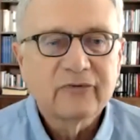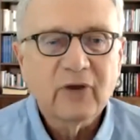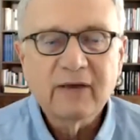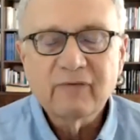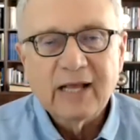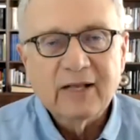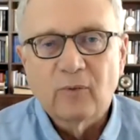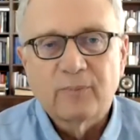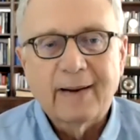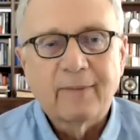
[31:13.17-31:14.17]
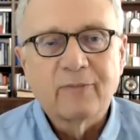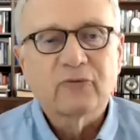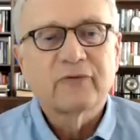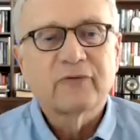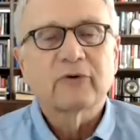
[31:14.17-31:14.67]
So I've got no
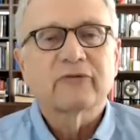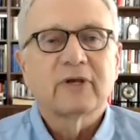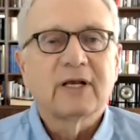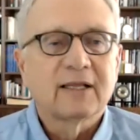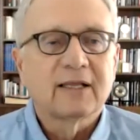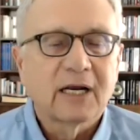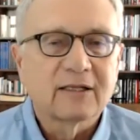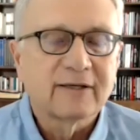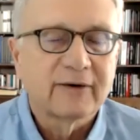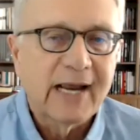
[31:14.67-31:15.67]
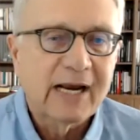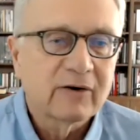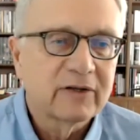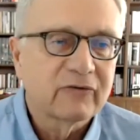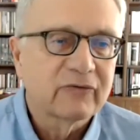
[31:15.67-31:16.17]
problems with focusing on the monetary
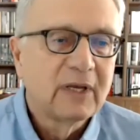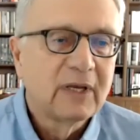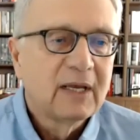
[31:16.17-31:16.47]
aggregates,